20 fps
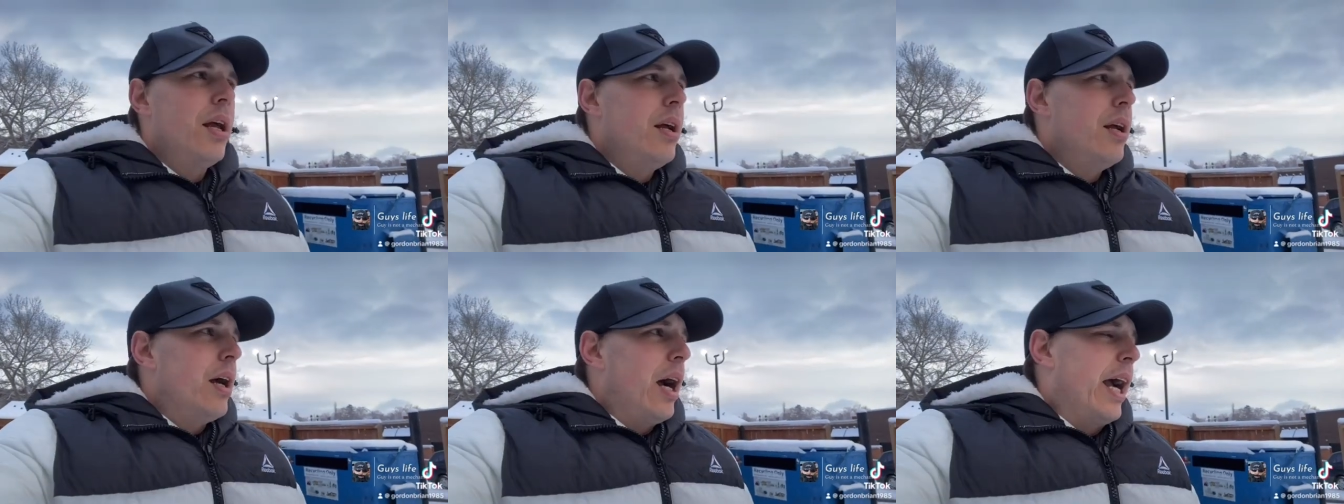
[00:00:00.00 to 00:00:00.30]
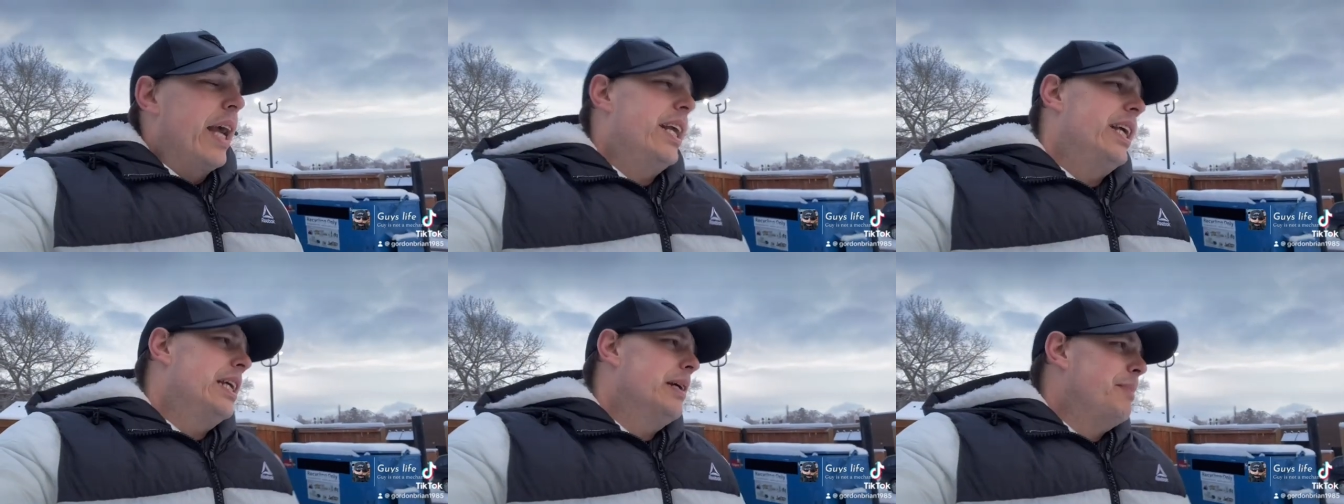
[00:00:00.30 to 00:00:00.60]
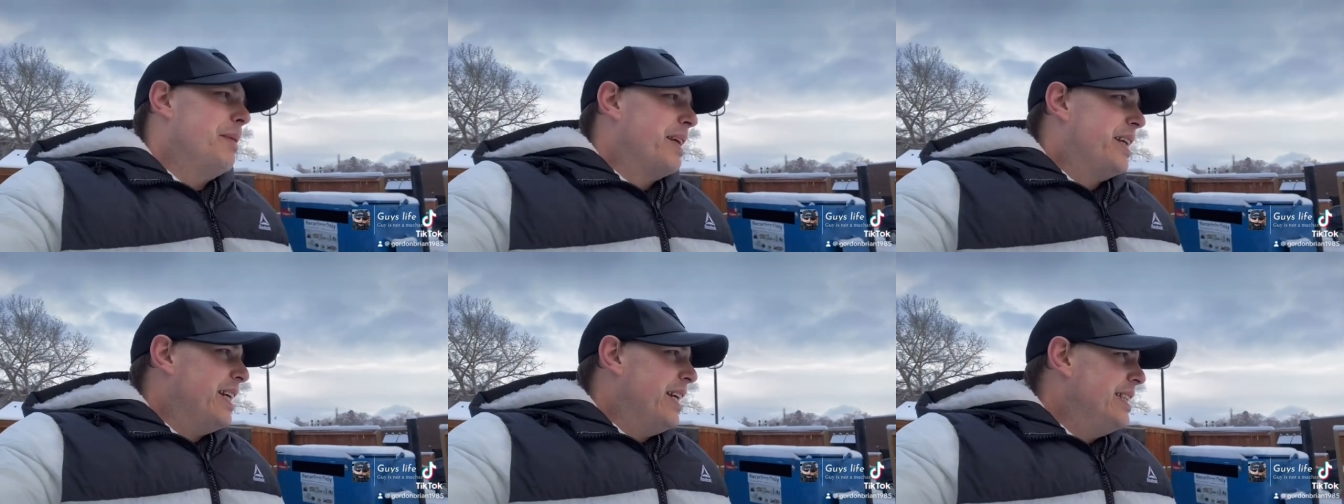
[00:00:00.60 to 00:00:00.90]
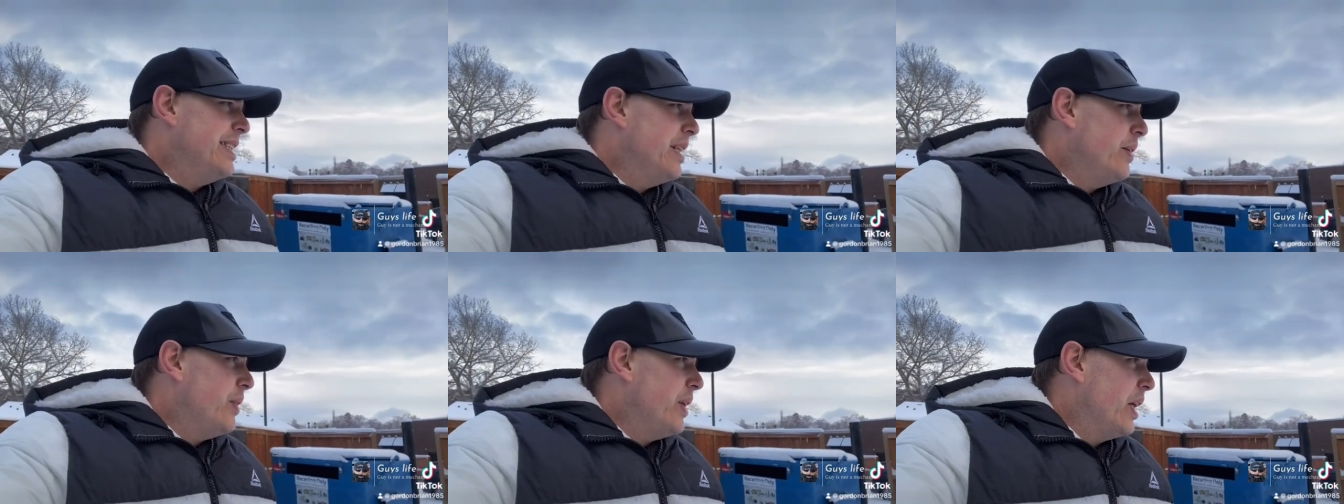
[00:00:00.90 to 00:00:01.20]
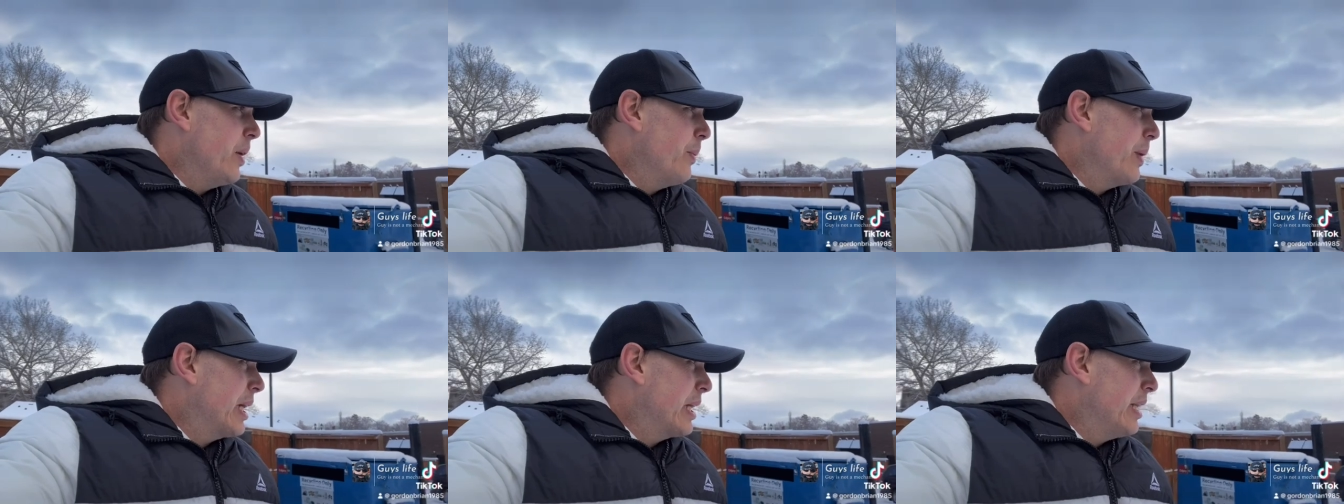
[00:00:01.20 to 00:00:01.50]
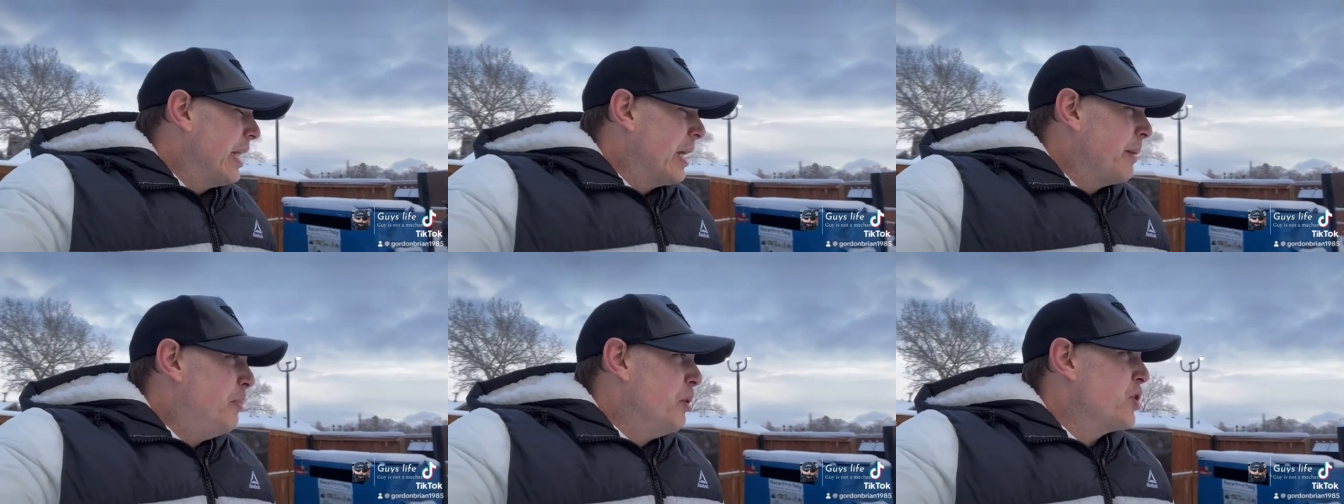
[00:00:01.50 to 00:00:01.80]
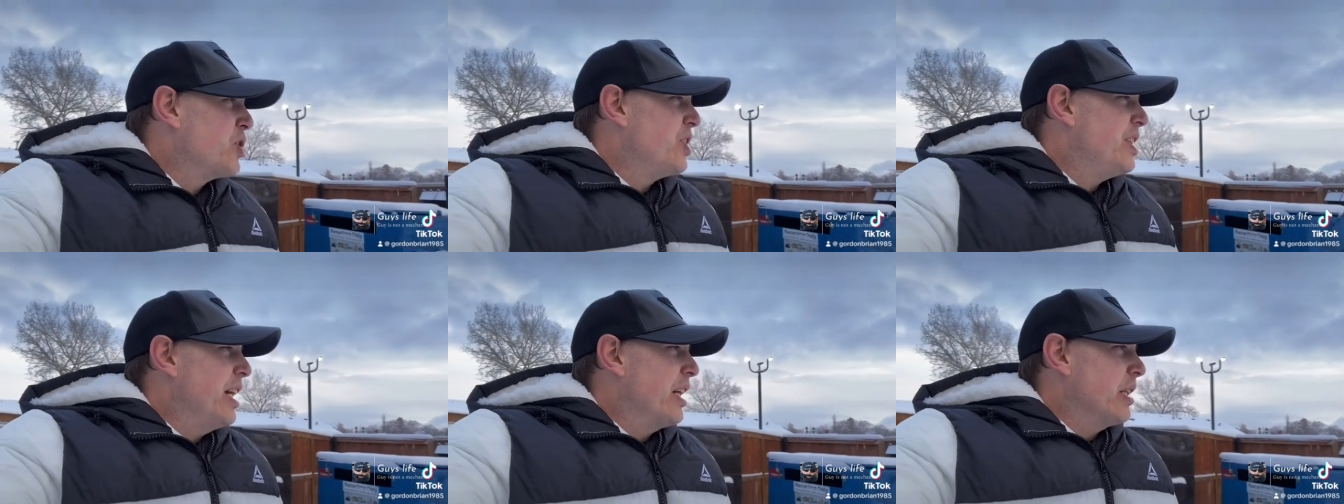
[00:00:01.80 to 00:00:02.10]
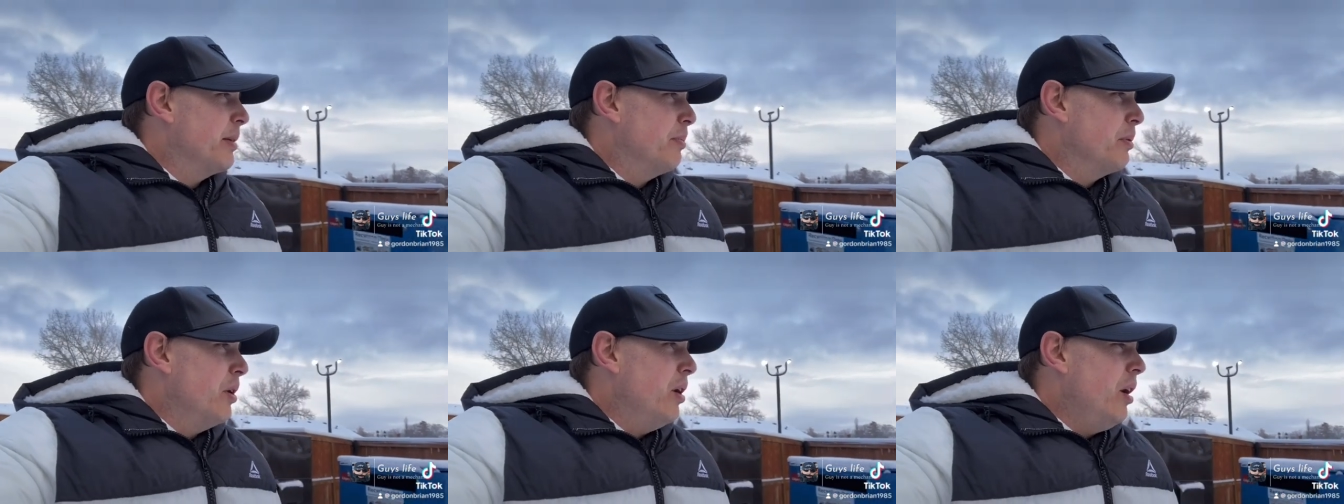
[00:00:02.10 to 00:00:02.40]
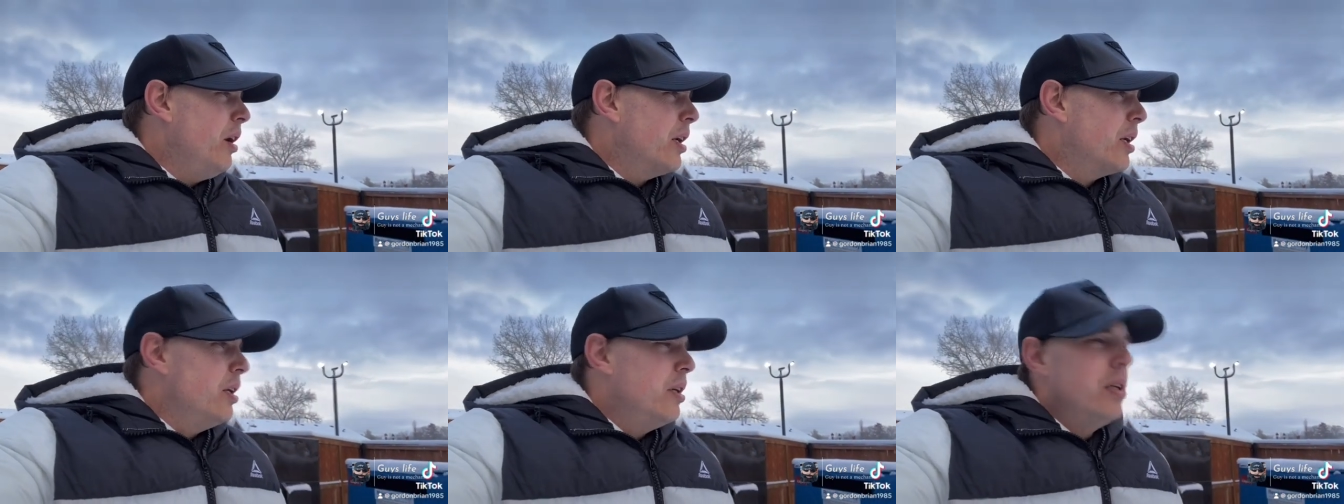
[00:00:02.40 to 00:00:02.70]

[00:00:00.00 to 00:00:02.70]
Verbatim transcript: I can get my kids out here. We could like push it down the block.